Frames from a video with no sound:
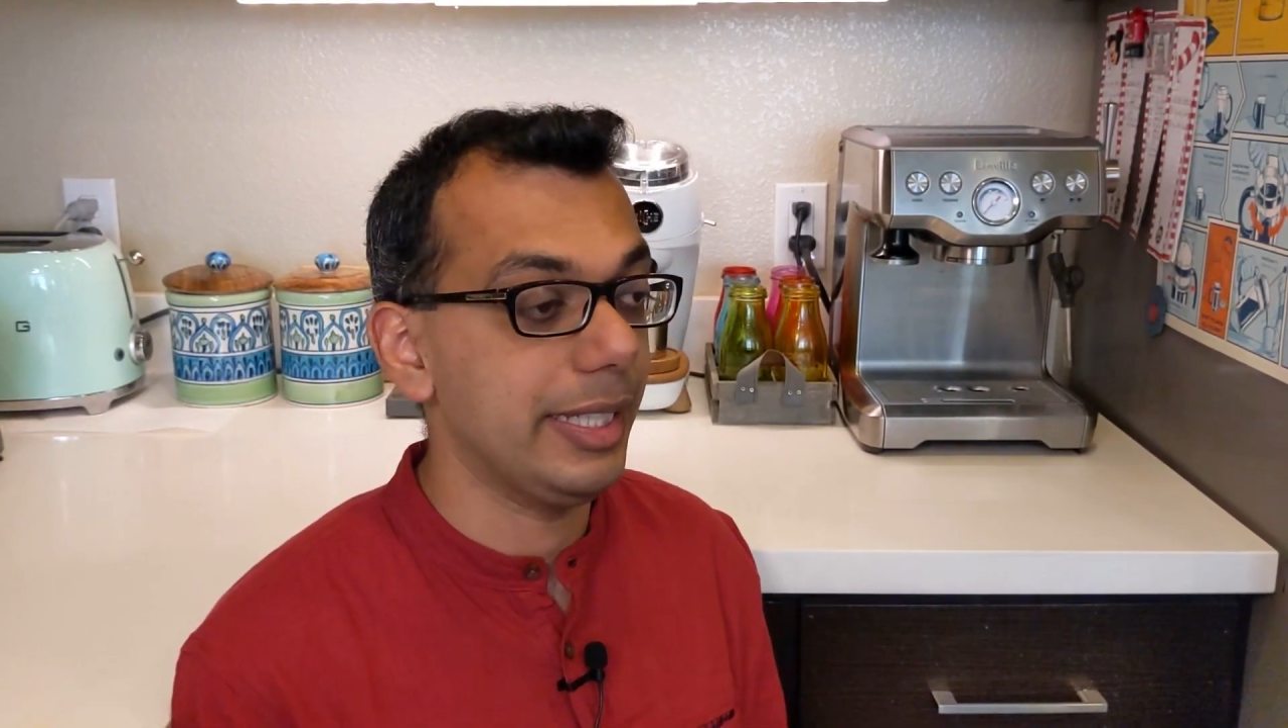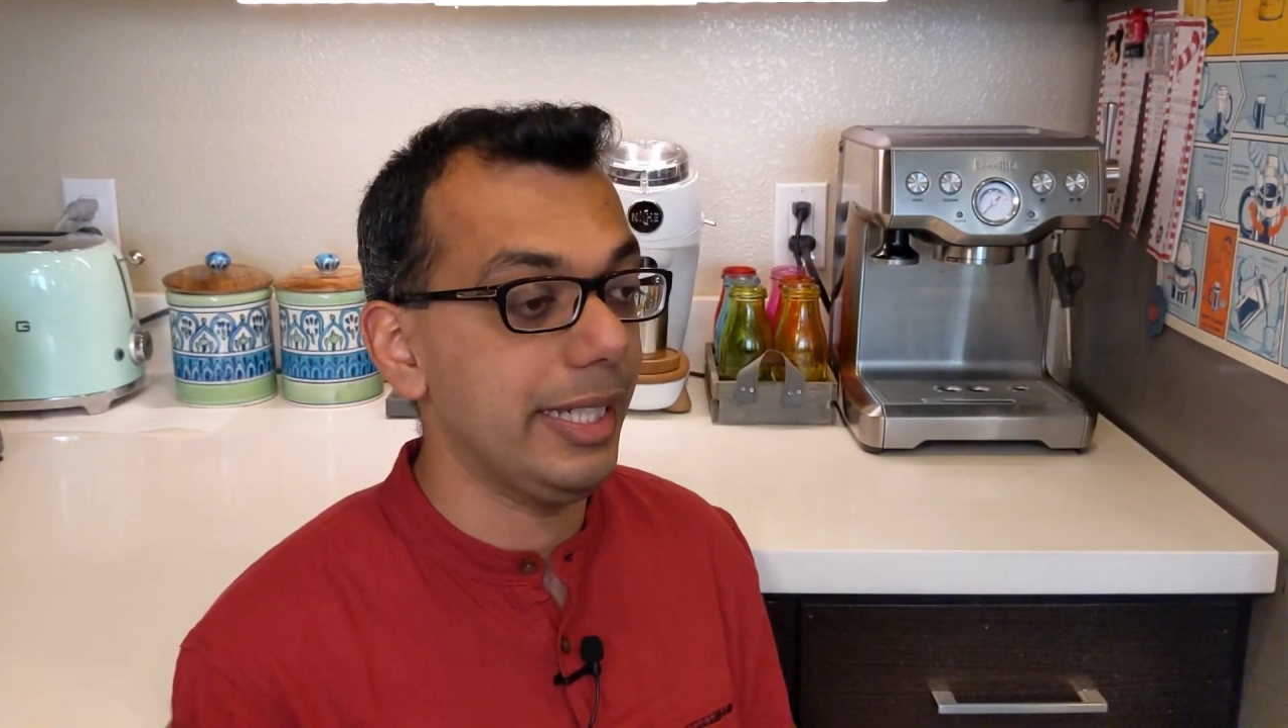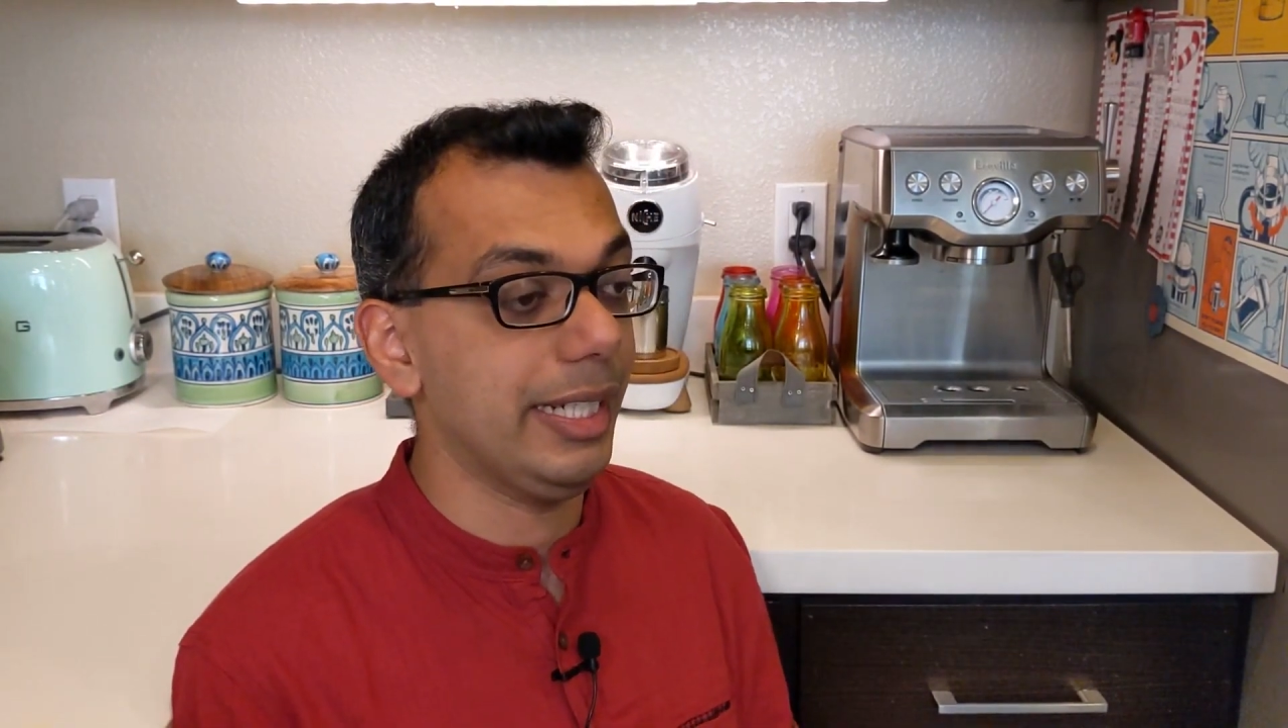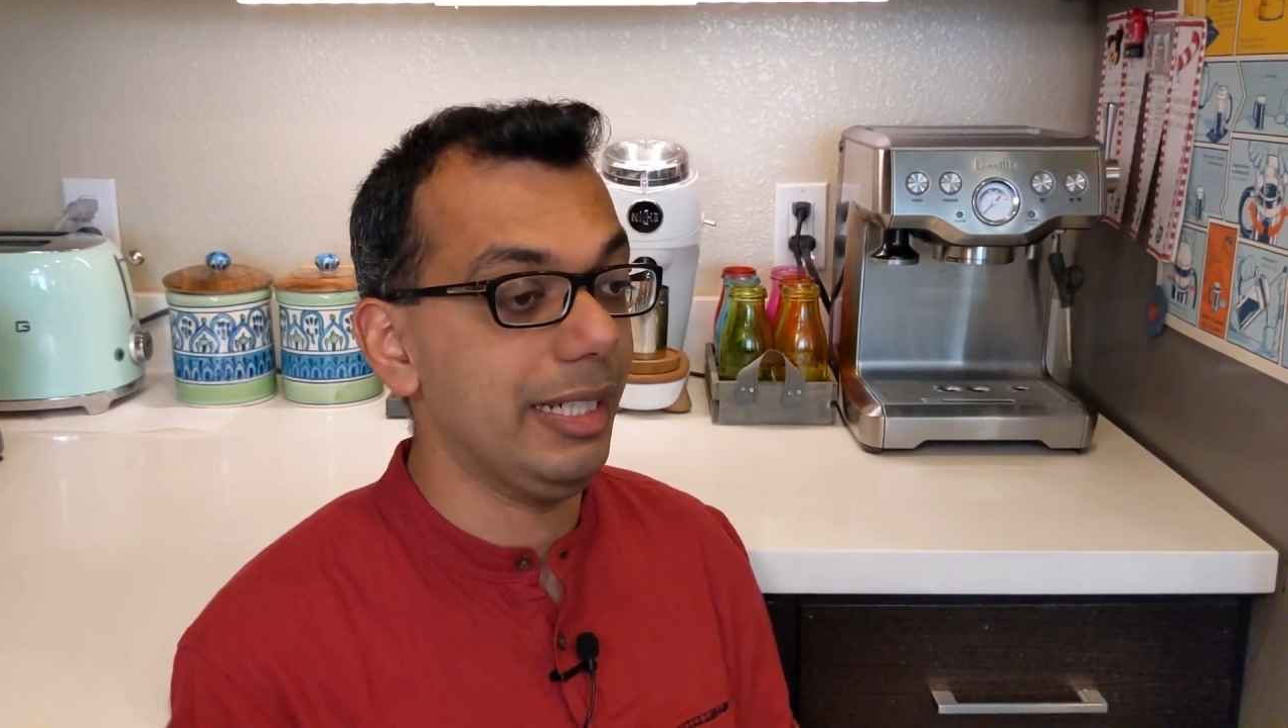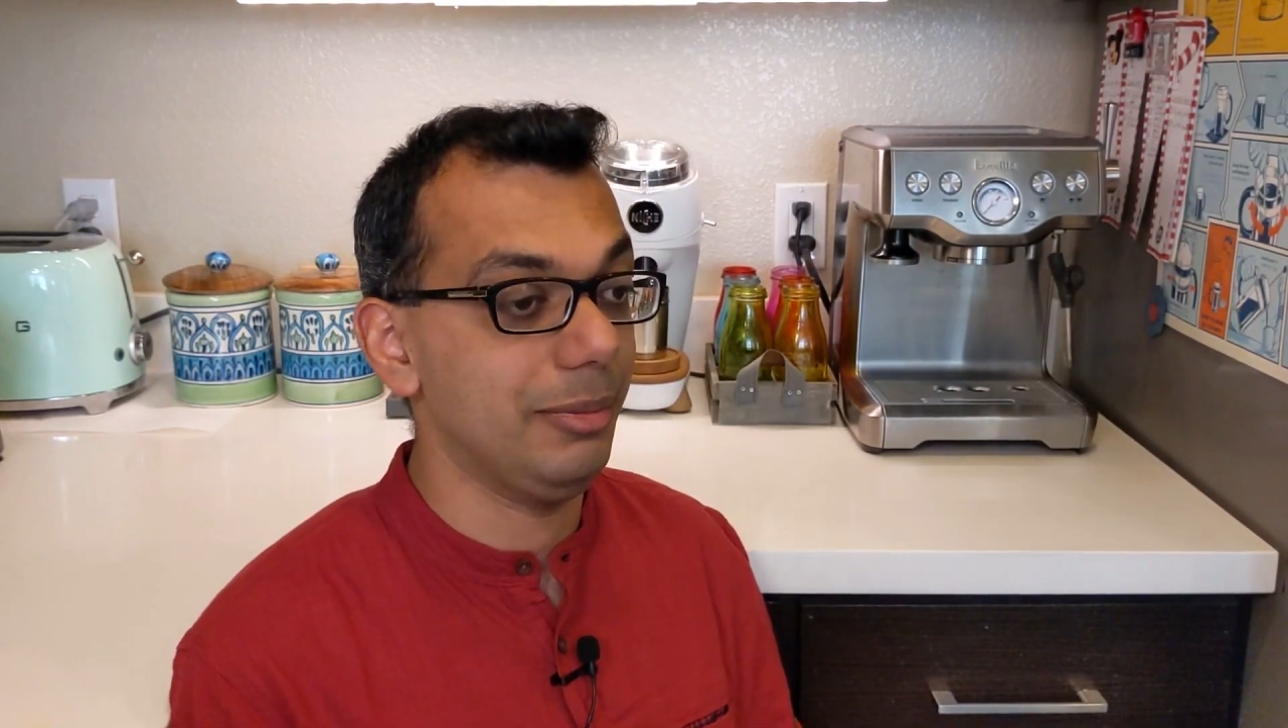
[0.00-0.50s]

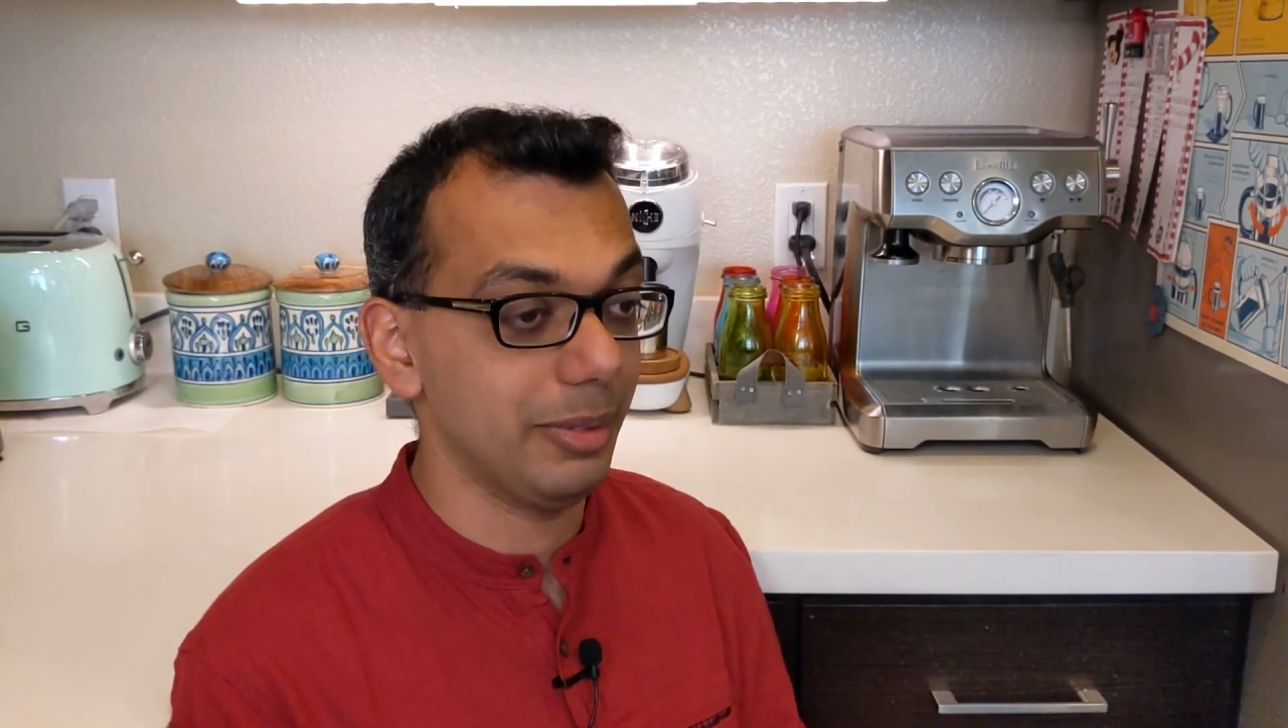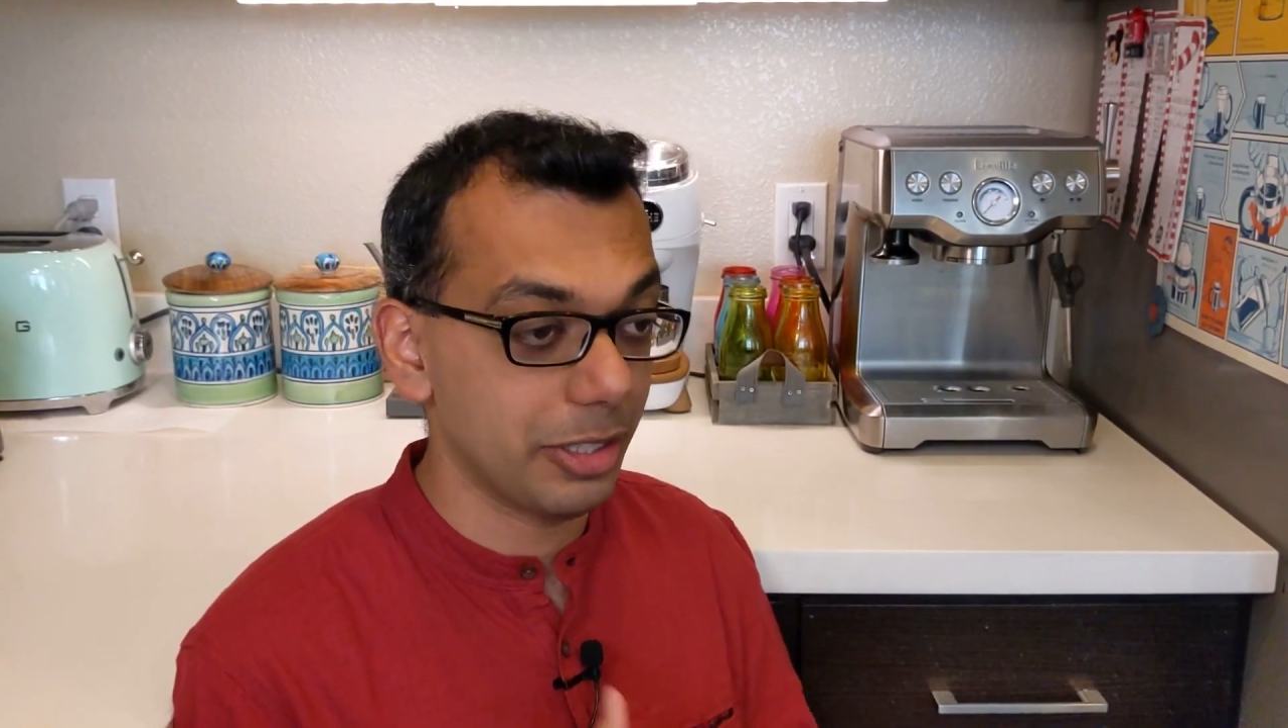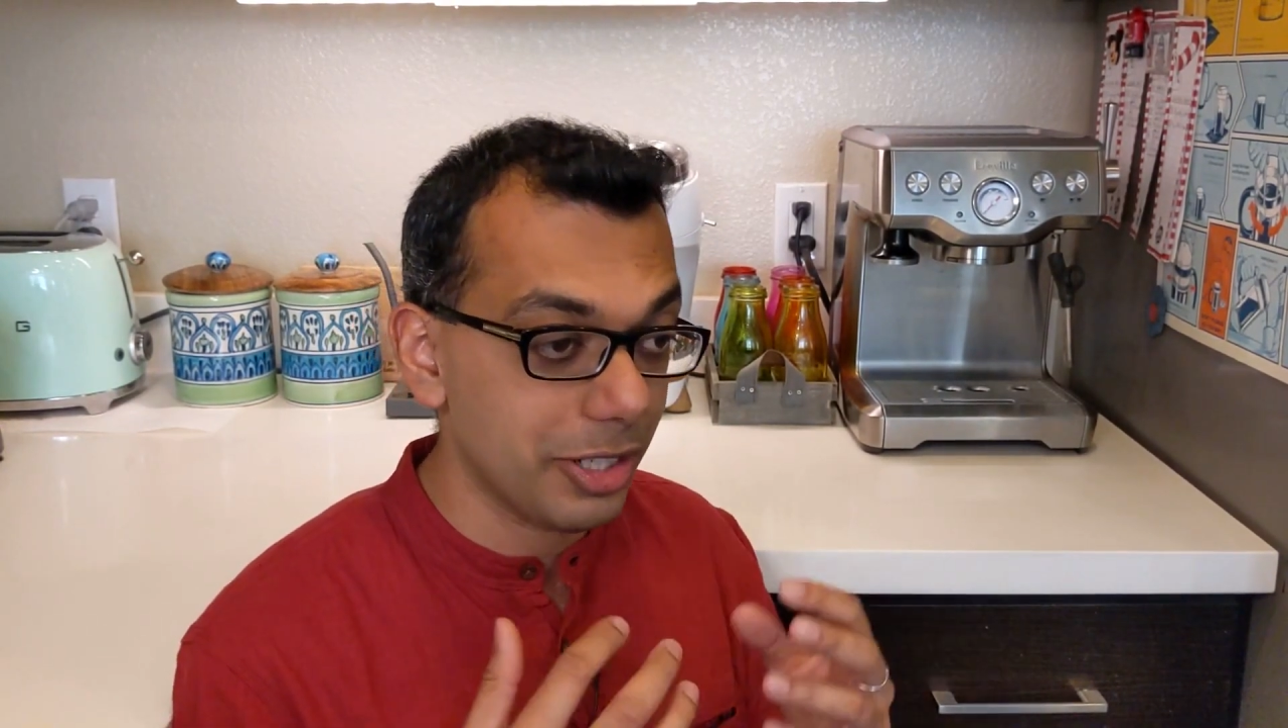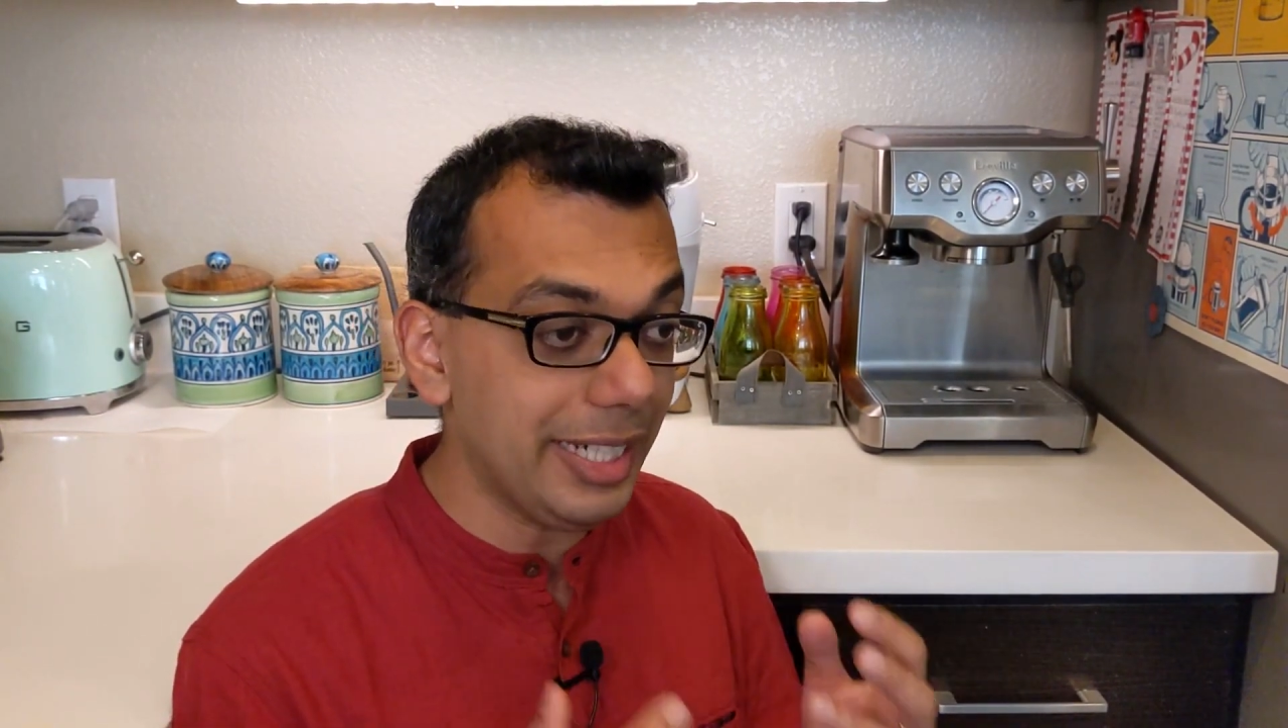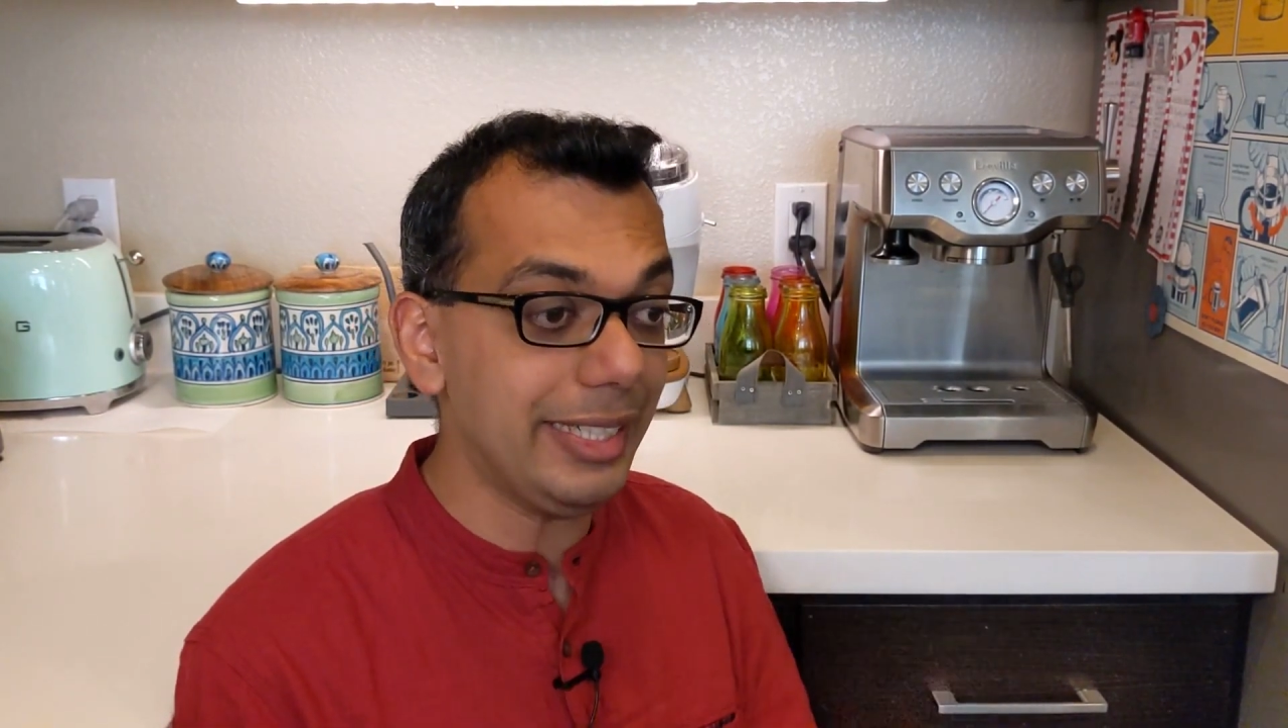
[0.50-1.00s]

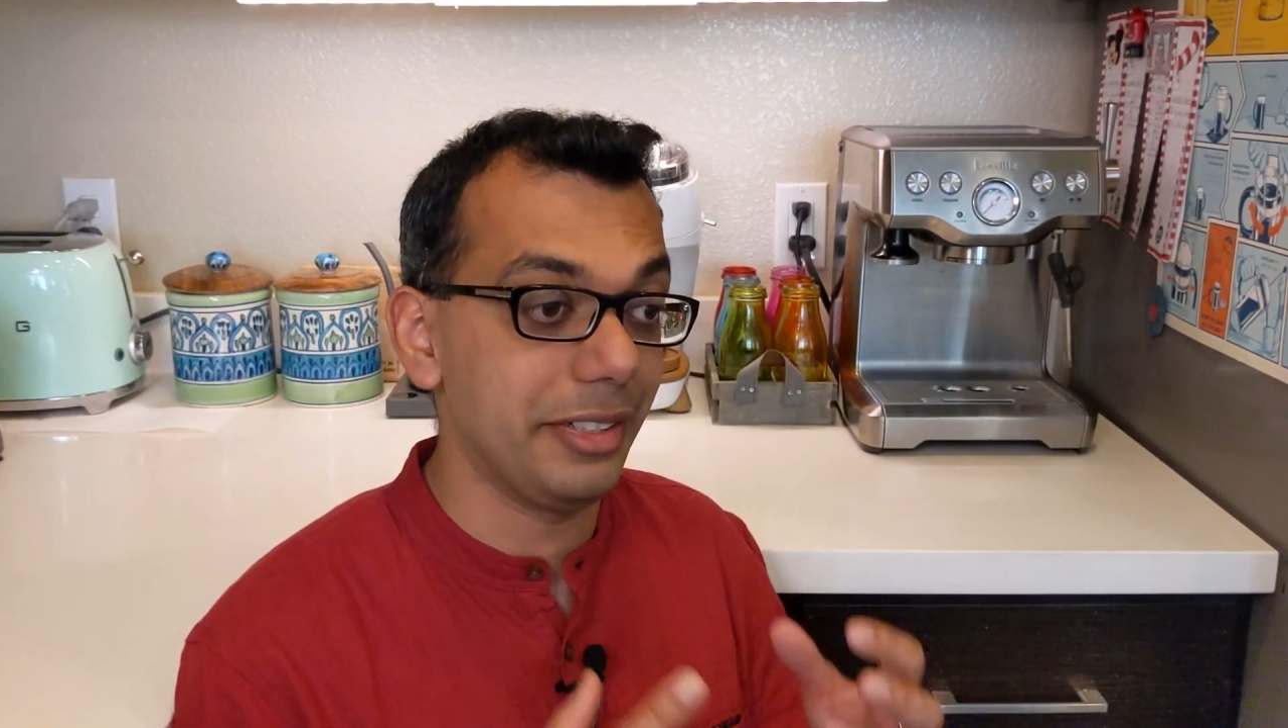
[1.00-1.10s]
Grind